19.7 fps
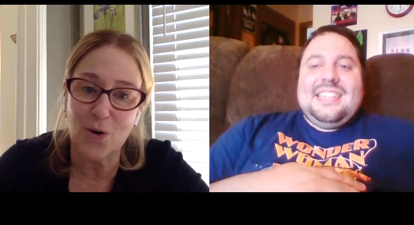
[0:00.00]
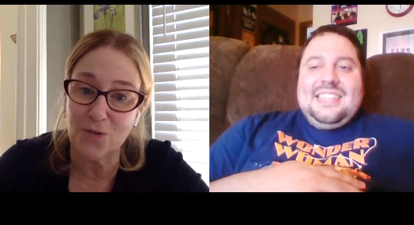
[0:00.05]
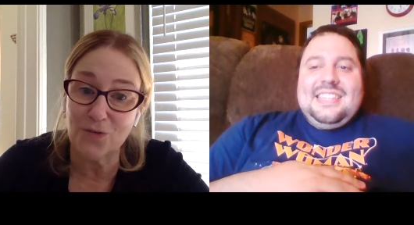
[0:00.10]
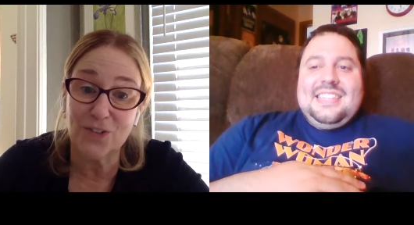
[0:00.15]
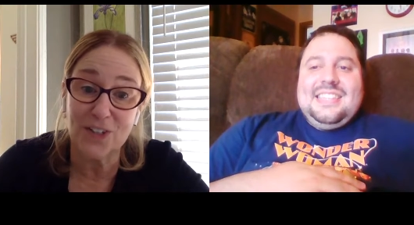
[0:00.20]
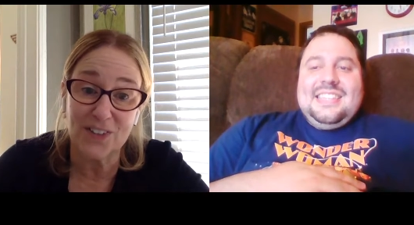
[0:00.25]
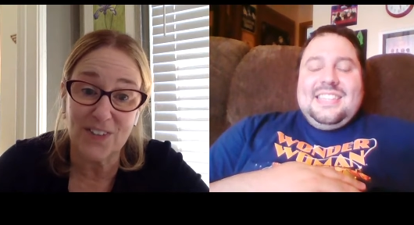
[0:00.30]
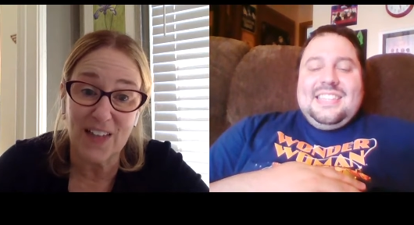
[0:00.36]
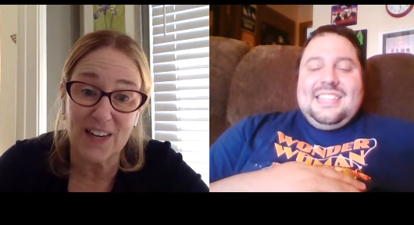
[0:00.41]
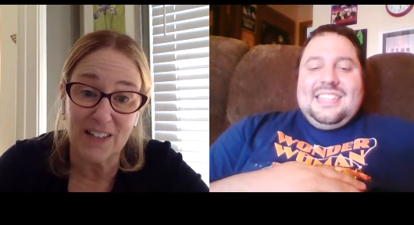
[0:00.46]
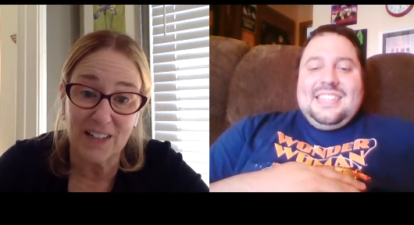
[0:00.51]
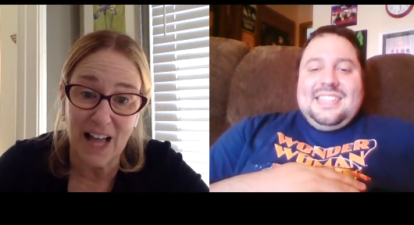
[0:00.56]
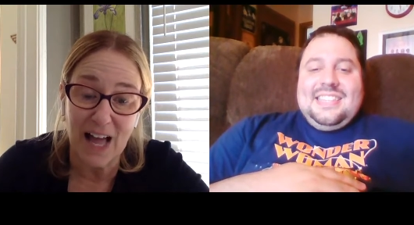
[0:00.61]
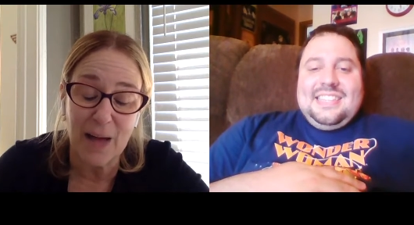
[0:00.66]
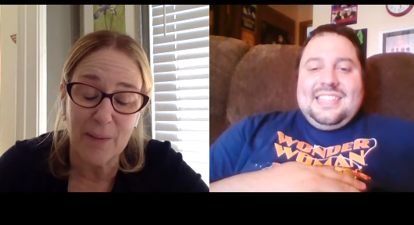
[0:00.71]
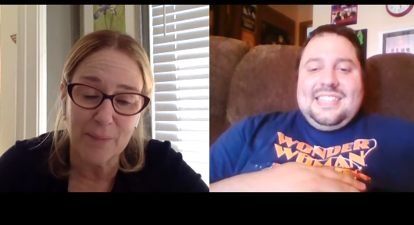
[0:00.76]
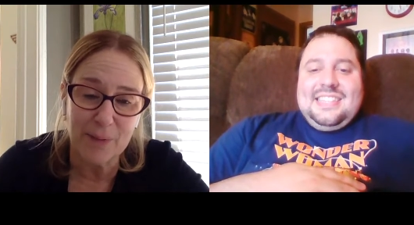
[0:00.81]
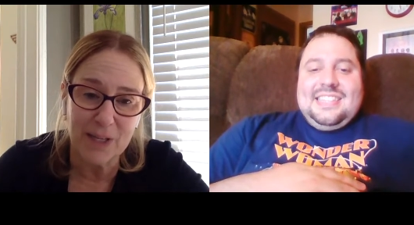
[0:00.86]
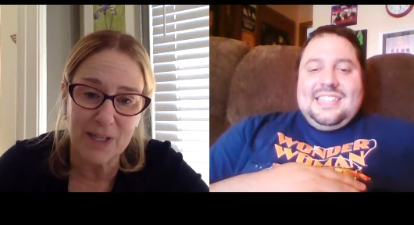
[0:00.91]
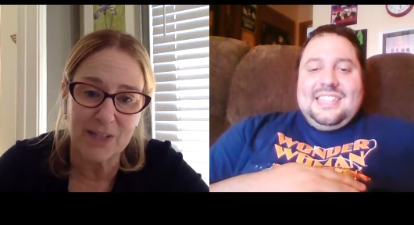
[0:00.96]
Speaker 1: so hopefully mm-hmm.
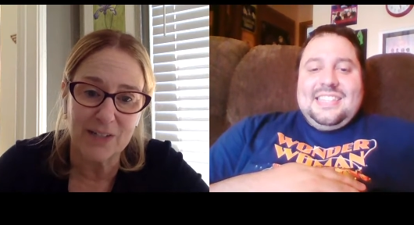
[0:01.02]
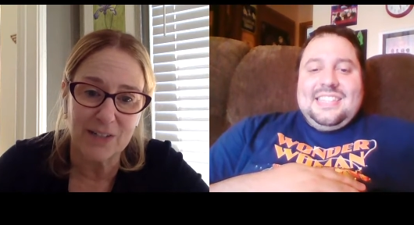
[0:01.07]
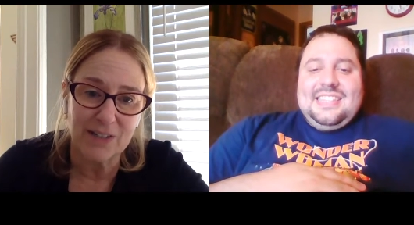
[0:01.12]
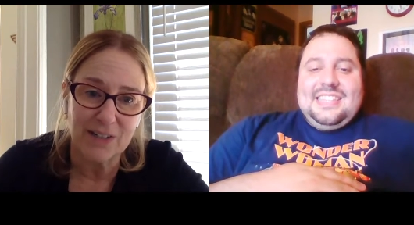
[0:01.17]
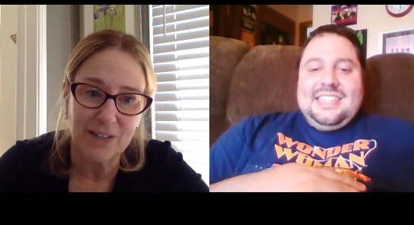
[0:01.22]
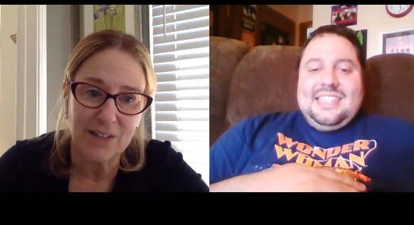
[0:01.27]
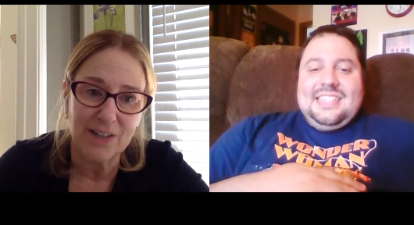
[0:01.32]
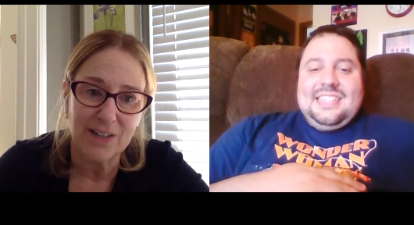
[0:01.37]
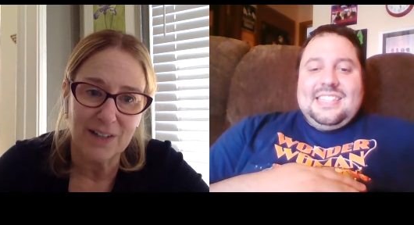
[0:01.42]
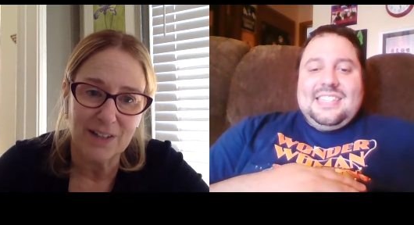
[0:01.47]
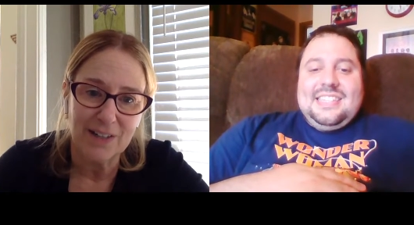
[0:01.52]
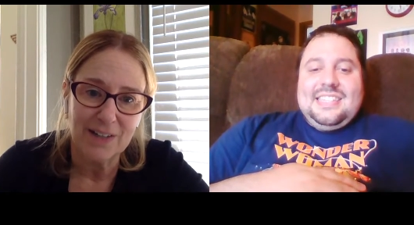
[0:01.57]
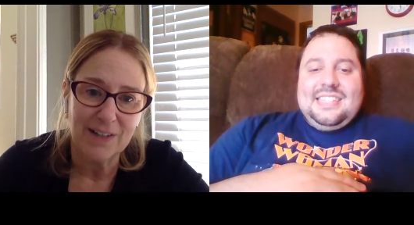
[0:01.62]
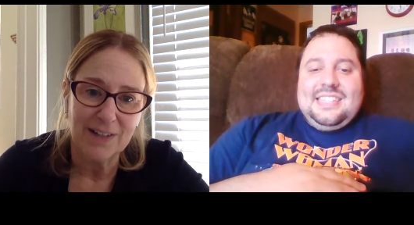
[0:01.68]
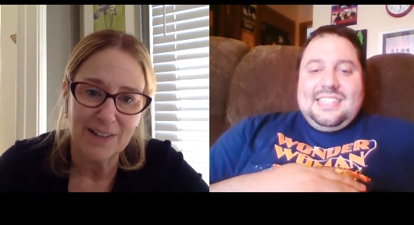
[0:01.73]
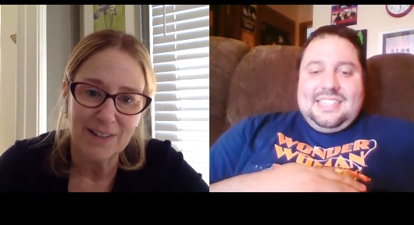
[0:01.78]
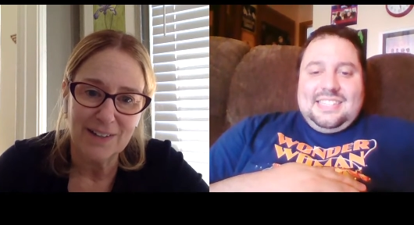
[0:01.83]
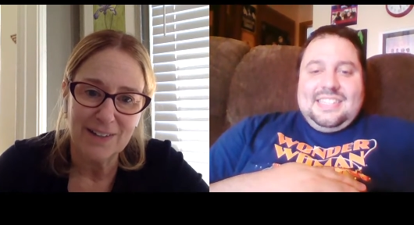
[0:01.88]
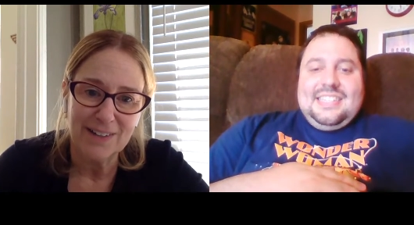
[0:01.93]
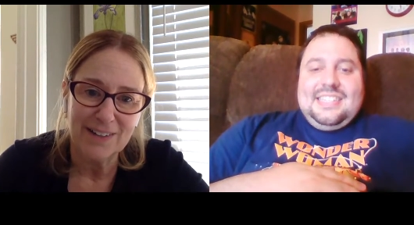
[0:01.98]
that'll happen.
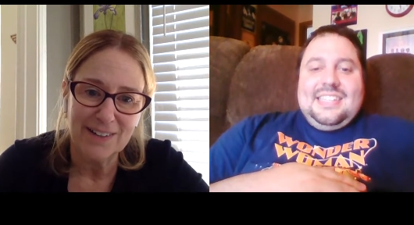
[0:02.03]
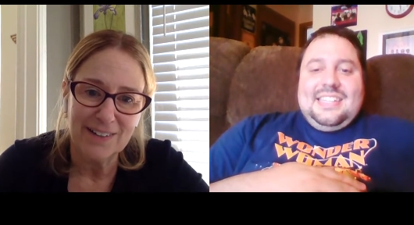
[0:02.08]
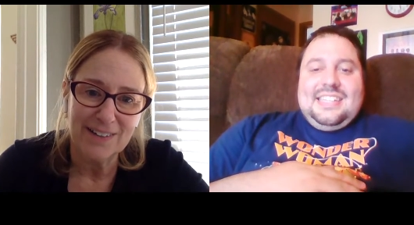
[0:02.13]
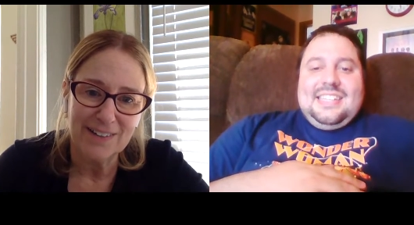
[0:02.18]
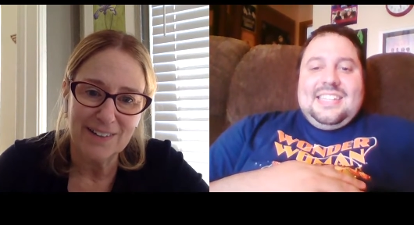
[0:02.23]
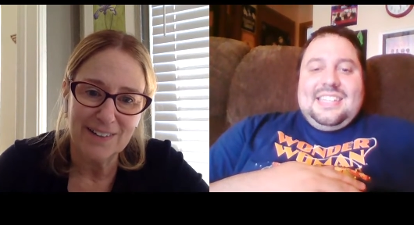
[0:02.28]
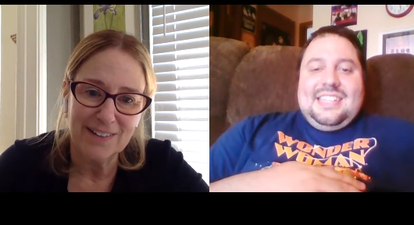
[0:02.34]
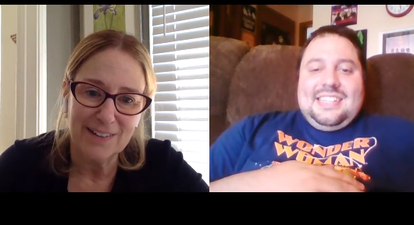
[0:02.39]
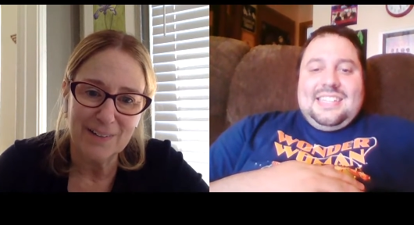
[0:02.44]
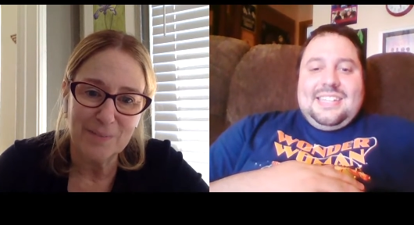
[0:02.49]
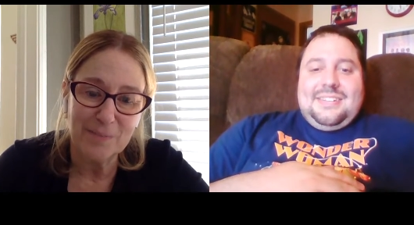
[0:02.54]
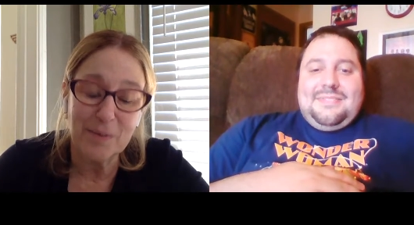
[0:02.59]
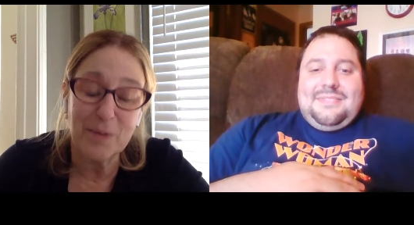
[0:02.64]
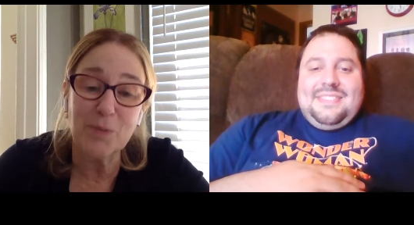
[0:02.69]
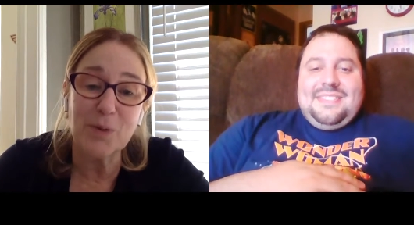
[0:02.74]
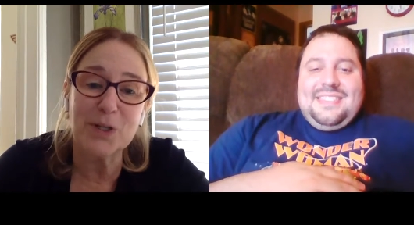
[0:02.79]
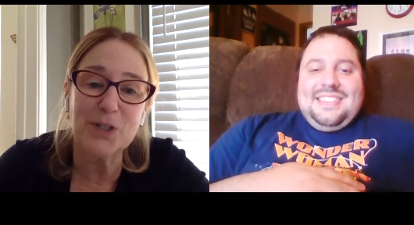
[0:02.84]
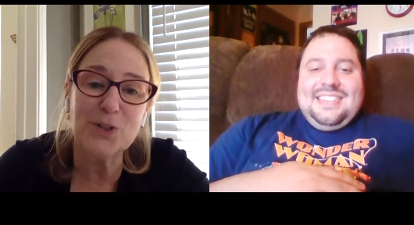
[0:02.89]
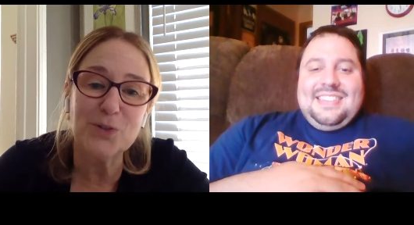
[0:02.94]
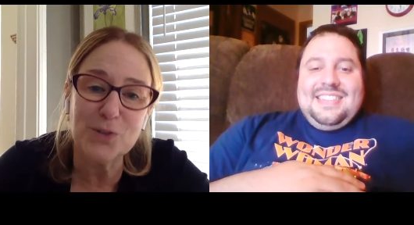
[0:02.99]
Yep.
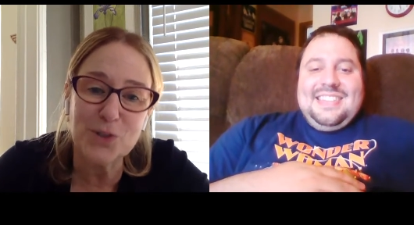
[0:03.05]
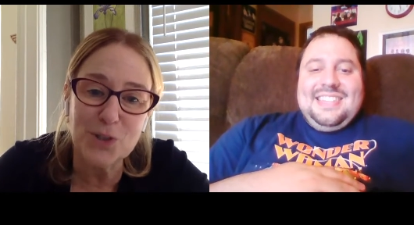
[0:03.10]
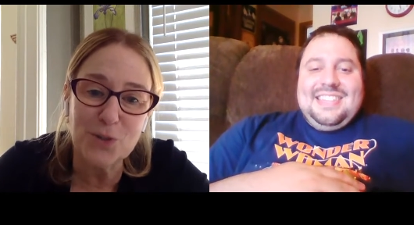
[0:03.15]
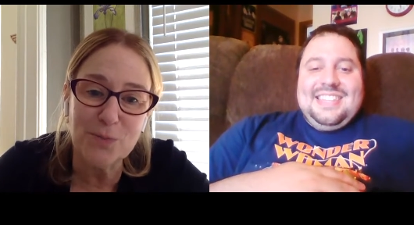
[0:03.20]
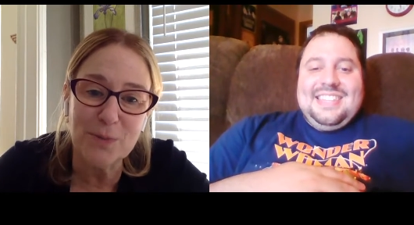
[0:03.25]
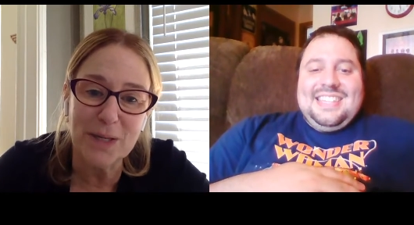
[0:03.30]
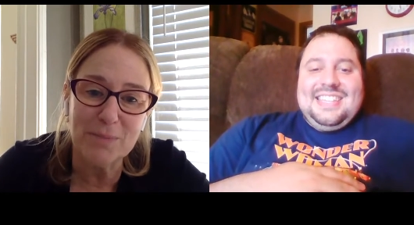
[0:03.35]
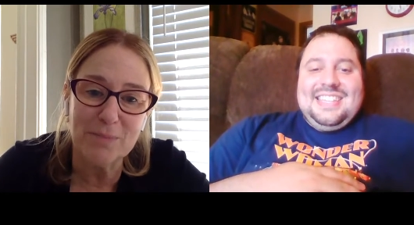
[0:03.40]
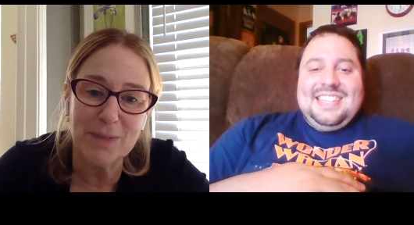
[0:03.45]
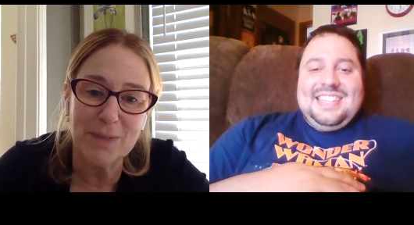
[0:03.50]
But when you do